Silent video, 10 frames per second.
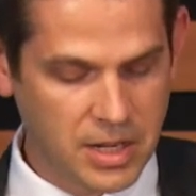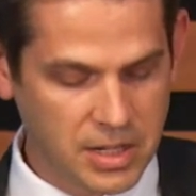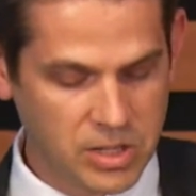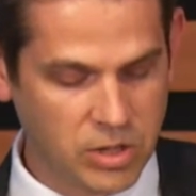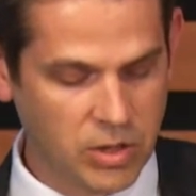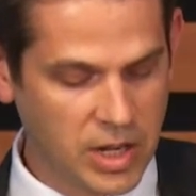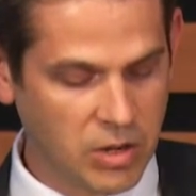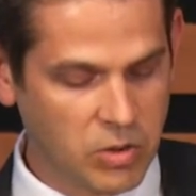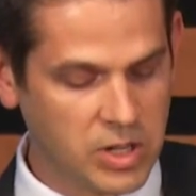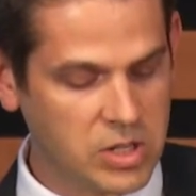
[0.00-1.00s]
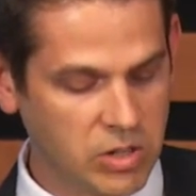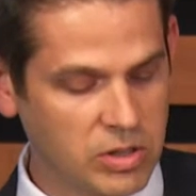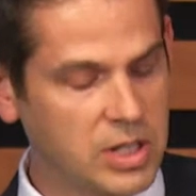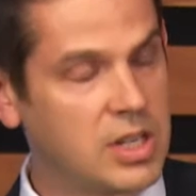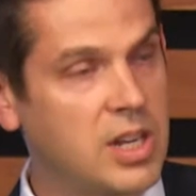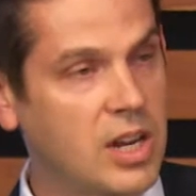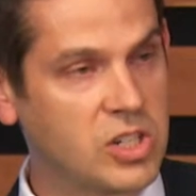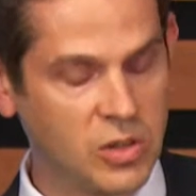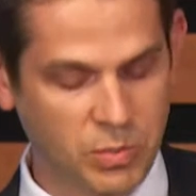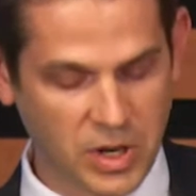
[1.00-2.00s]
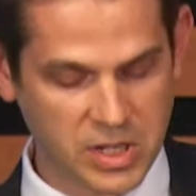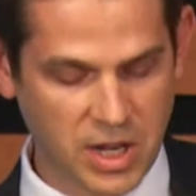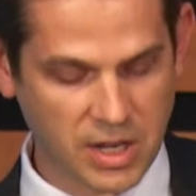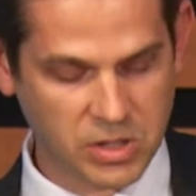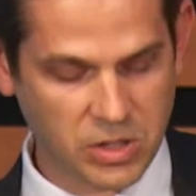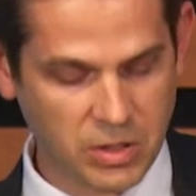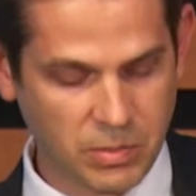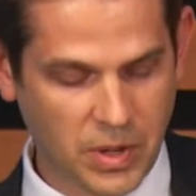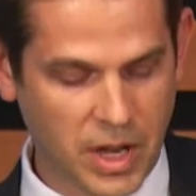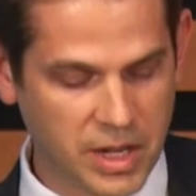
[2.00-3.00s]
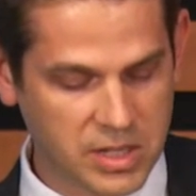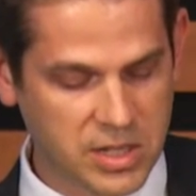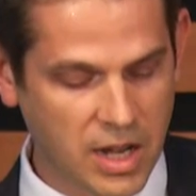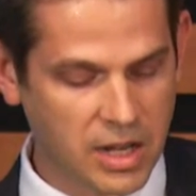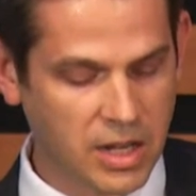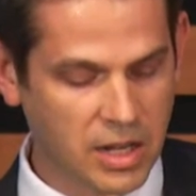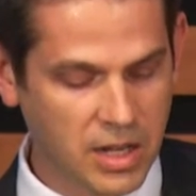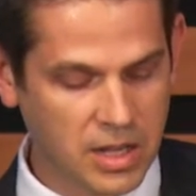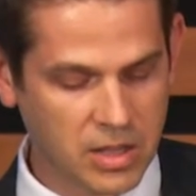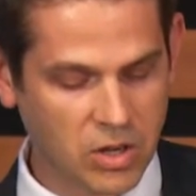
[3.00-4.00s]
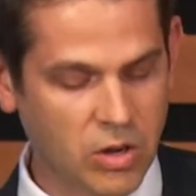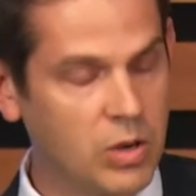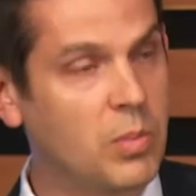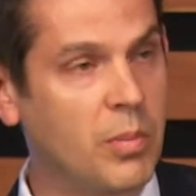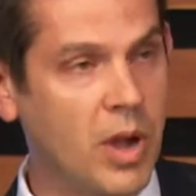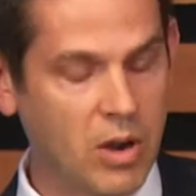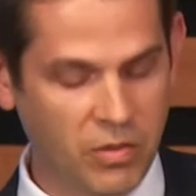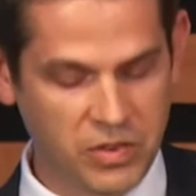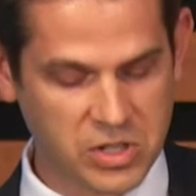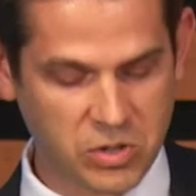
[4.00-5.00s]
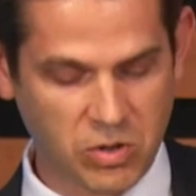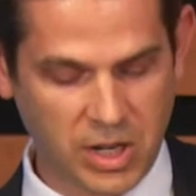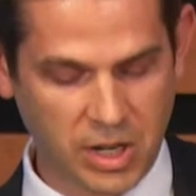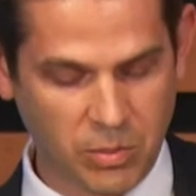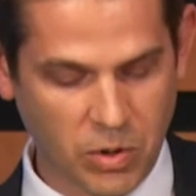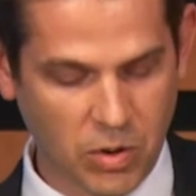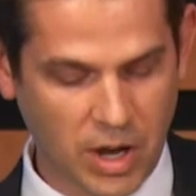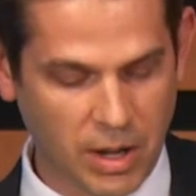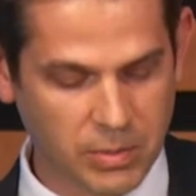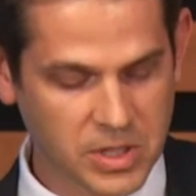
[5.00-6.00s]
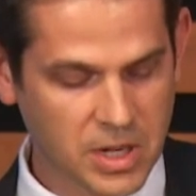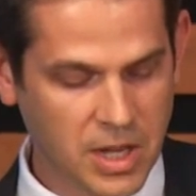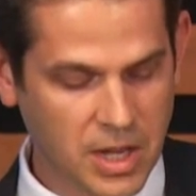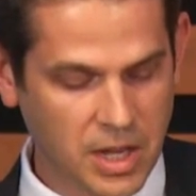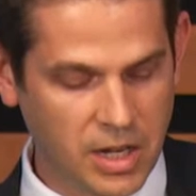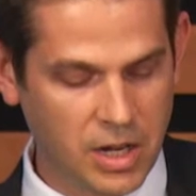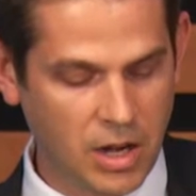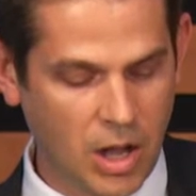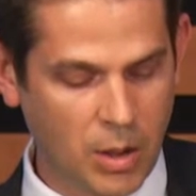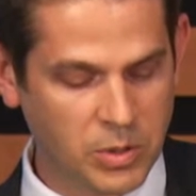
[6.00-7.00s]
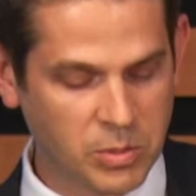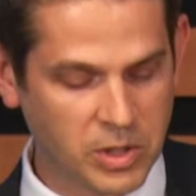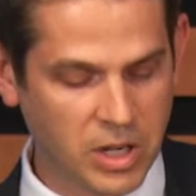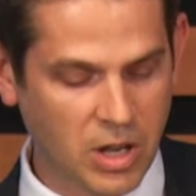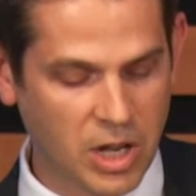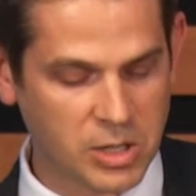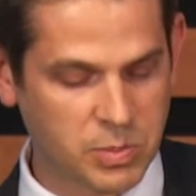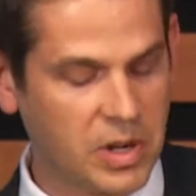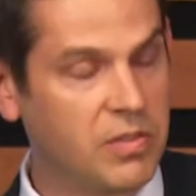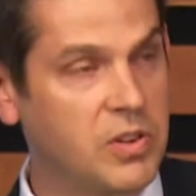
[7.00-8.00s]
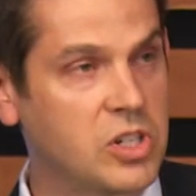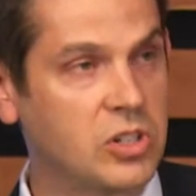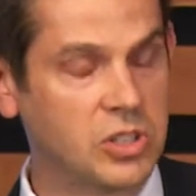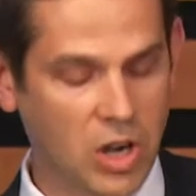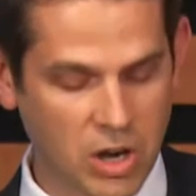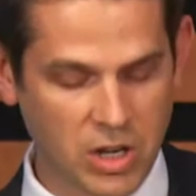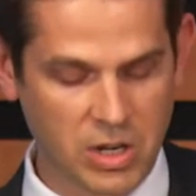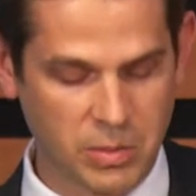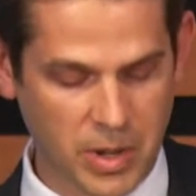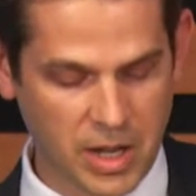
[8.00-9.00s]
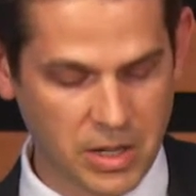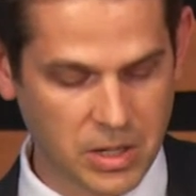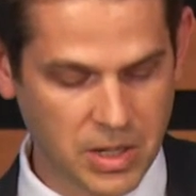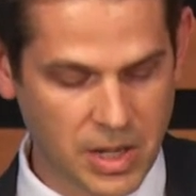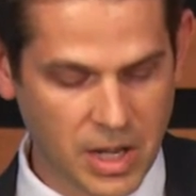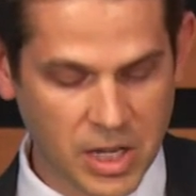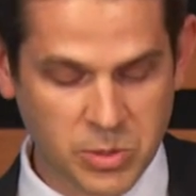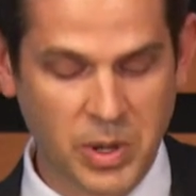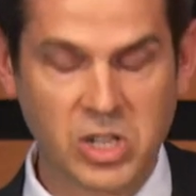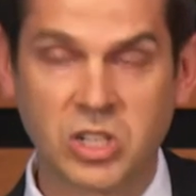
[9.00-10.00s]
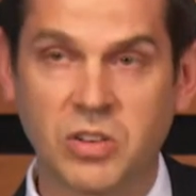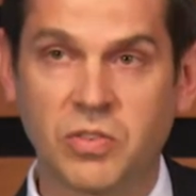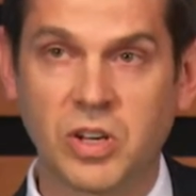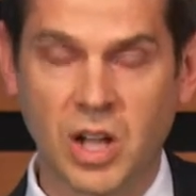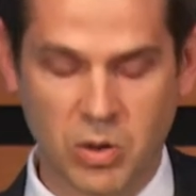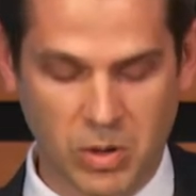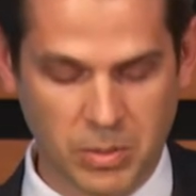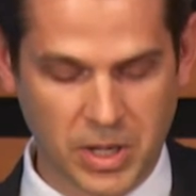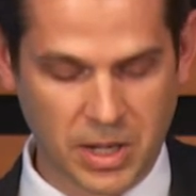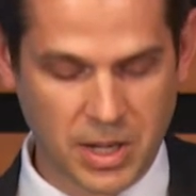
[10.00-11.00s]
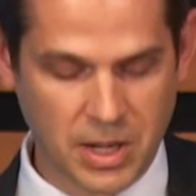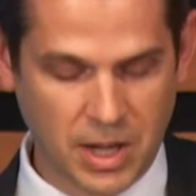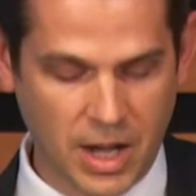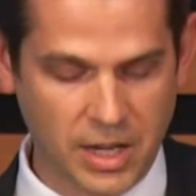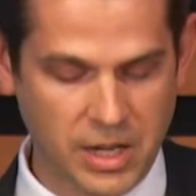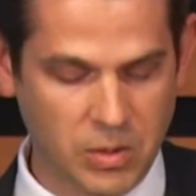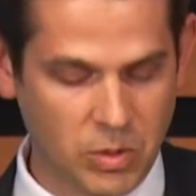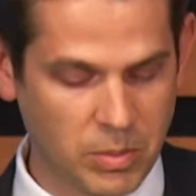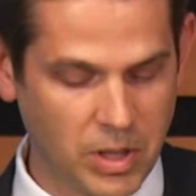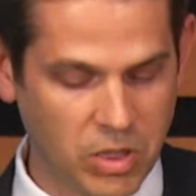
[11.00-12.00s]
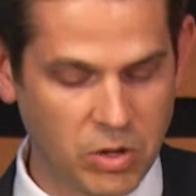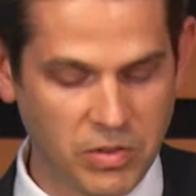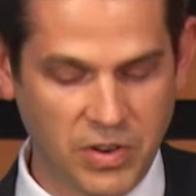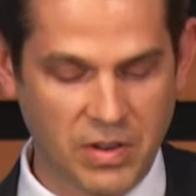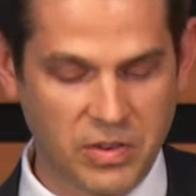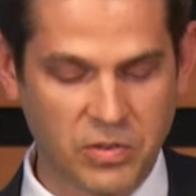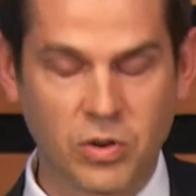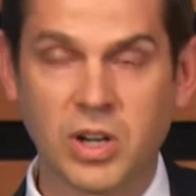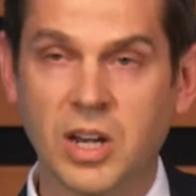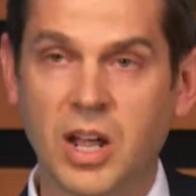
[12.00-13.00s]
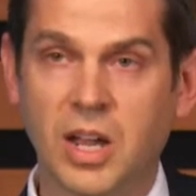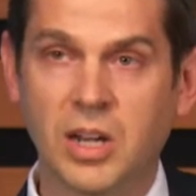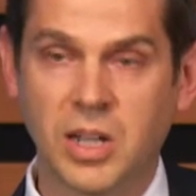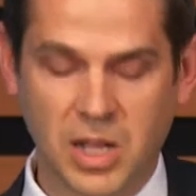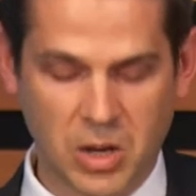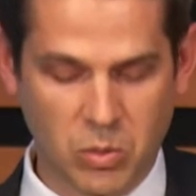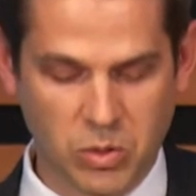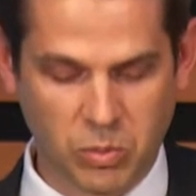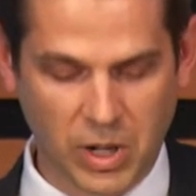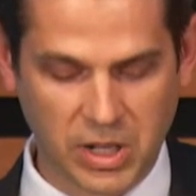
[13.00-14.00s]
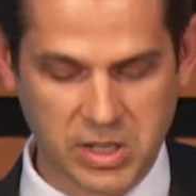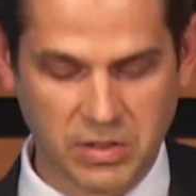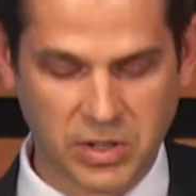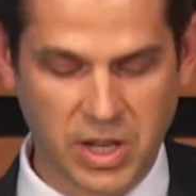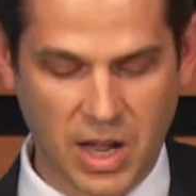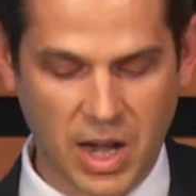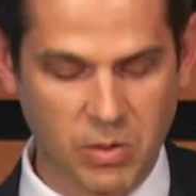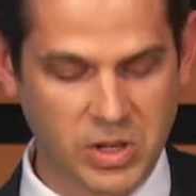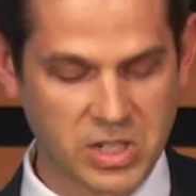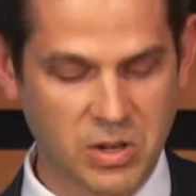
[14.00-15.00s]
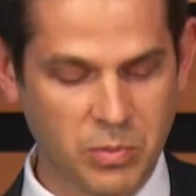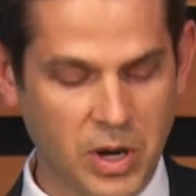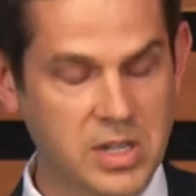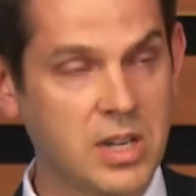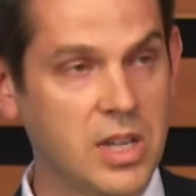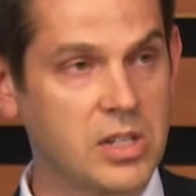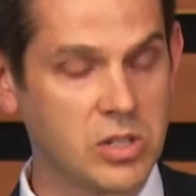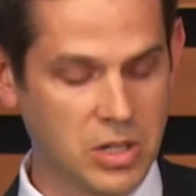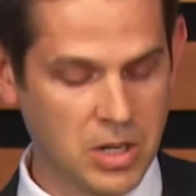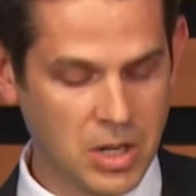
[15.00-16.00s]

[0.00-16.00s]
to increase early detection of breast cancer by extending the current mammography screening programs in an optimally cost-beneficial, targeted manner, especially for young women, i.e. women 35 to 49, with relatively high risk of breast cancer,